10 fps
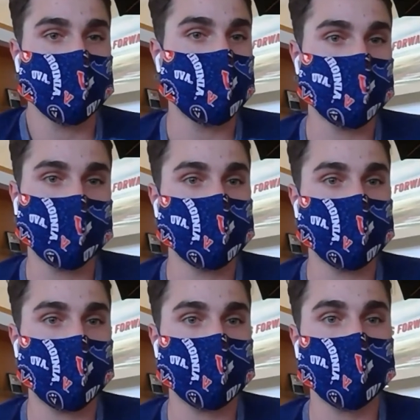
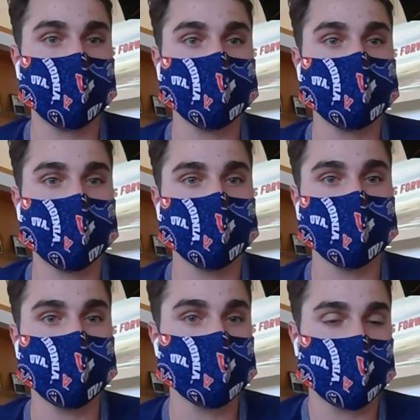And I think by
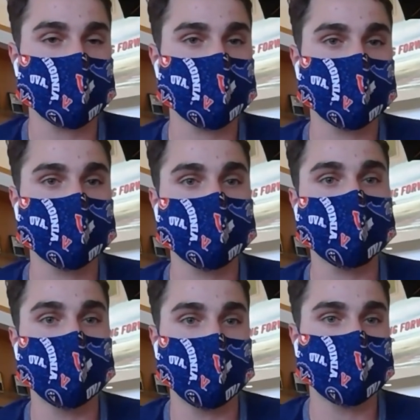and large that's
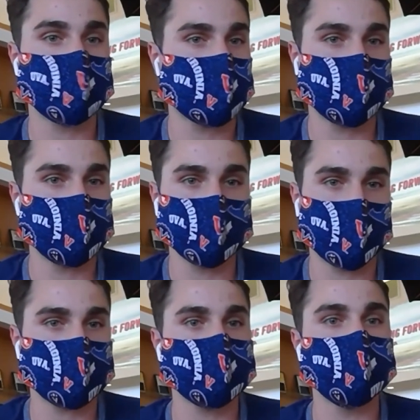the
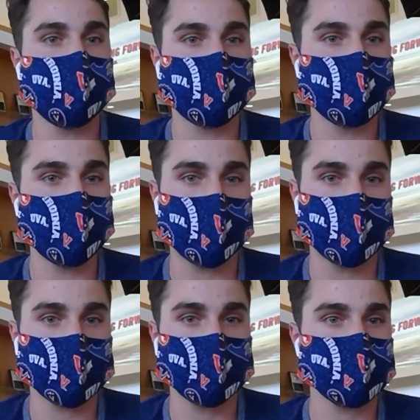normal
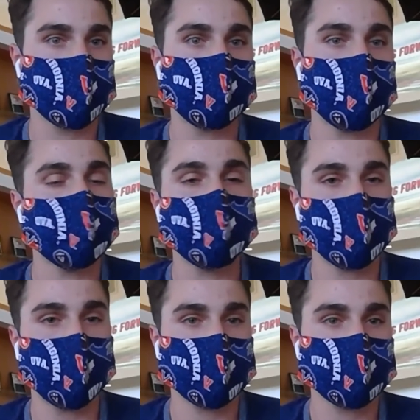mindset is if I don't
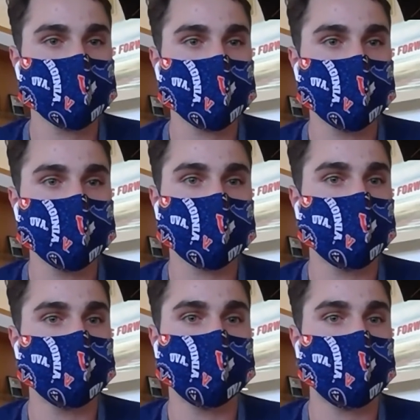have technical skills
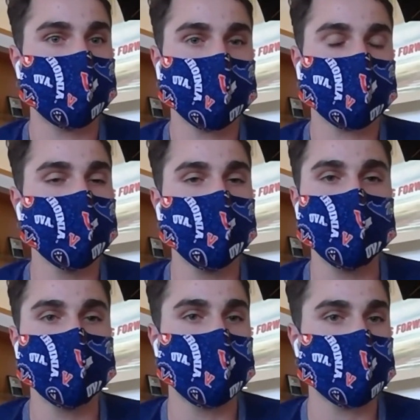or I don't have like
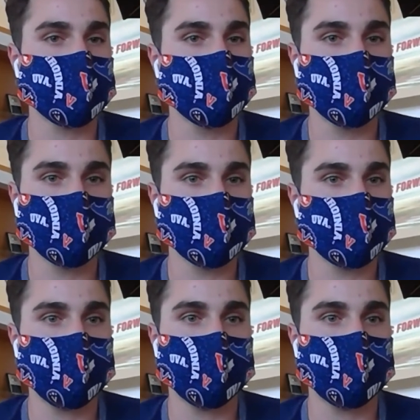
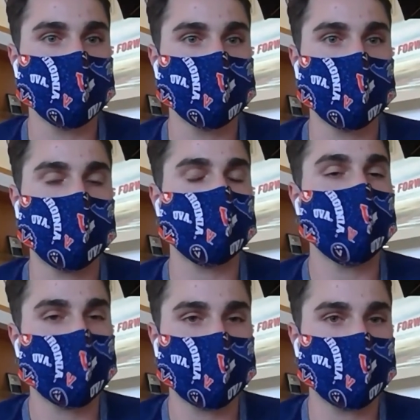digital,
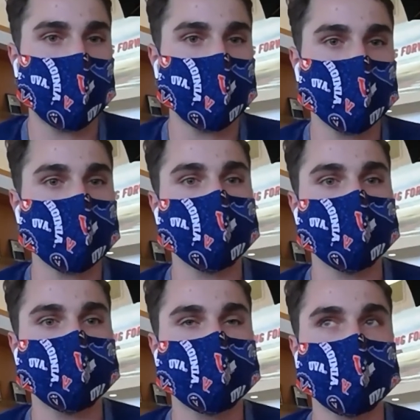if I'm not like